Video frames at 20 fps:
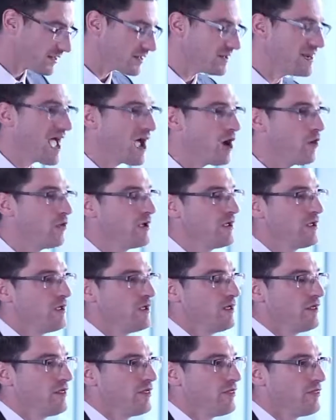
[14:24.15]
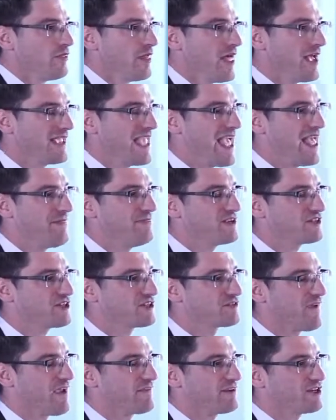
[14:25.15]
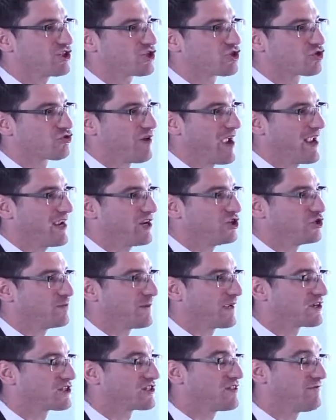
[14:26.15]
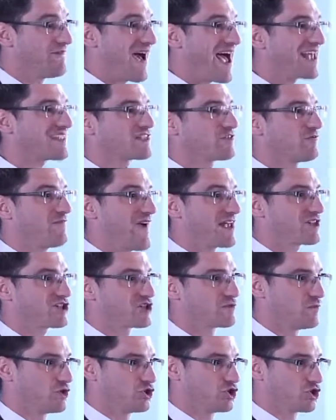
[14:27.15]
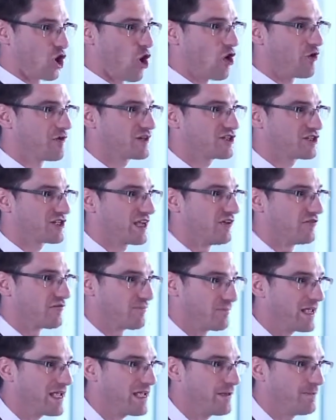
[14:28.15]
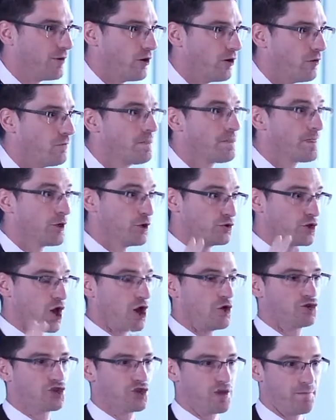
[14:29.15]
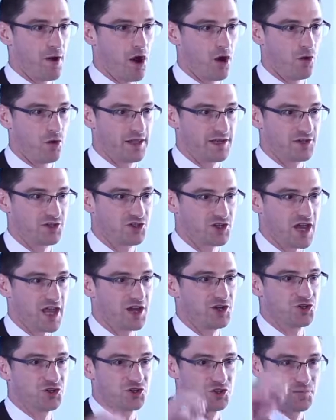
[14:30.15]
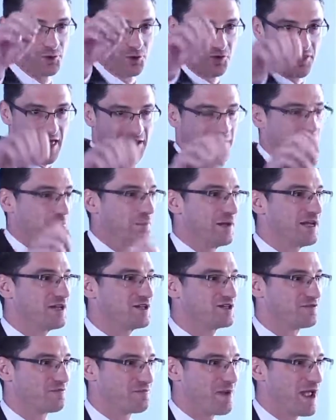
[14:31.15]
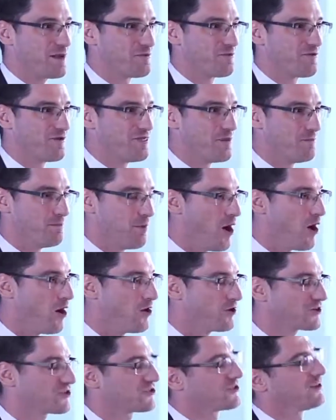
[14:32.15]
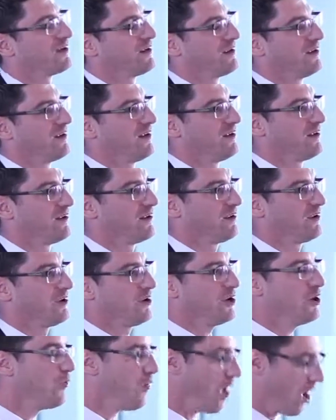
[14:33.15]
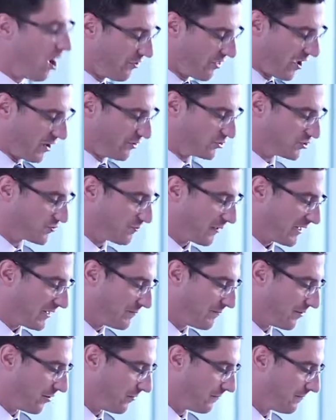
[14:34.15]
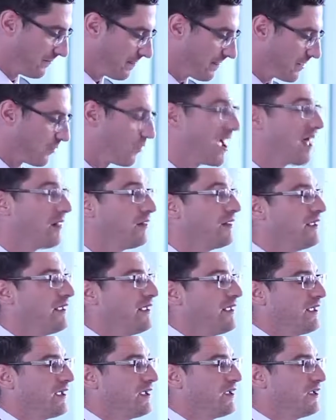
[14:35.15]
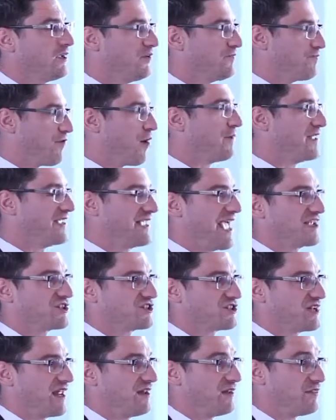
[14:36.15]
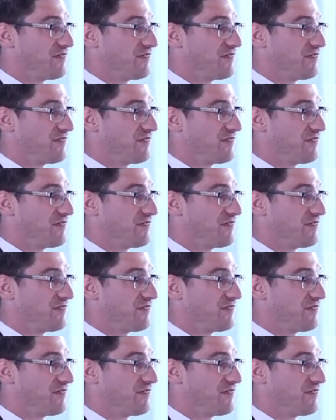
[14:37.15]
Now, again, this is very strange, because the vast majority of people who go to the polling station to put their little piece of paper in the box, who are those people? Well, you've probably guessed it.